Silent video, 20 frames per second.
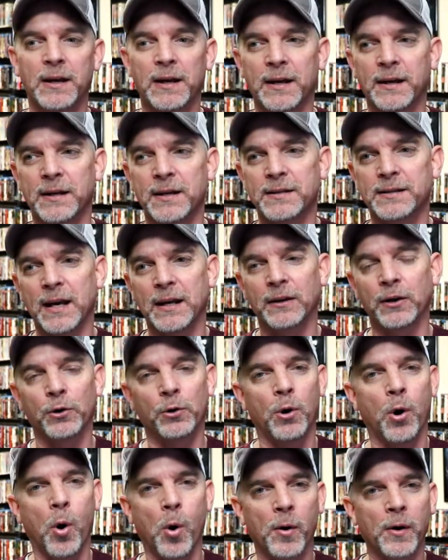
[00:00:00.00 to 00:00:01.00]
It is a
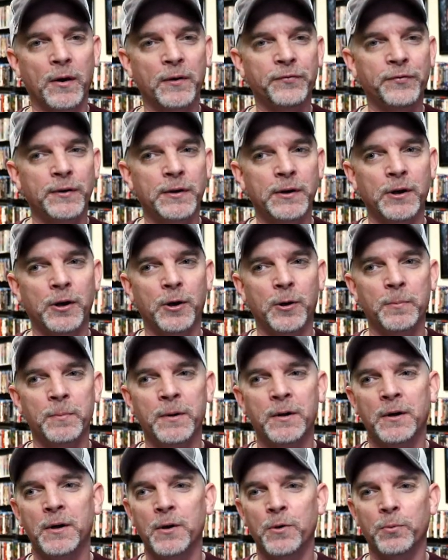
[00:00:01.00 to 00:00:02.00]
little horror
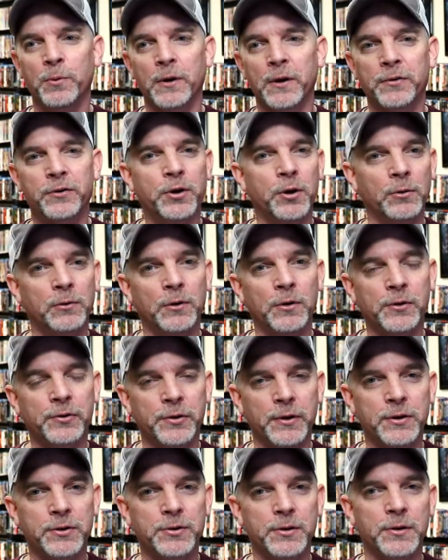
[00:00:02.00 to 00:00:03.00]
film with cute little
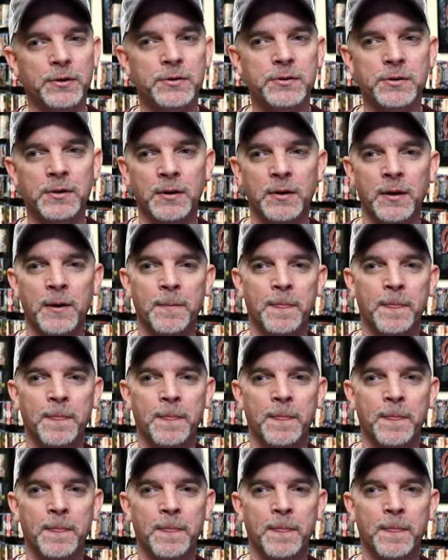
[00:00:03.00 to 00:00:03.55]
creatures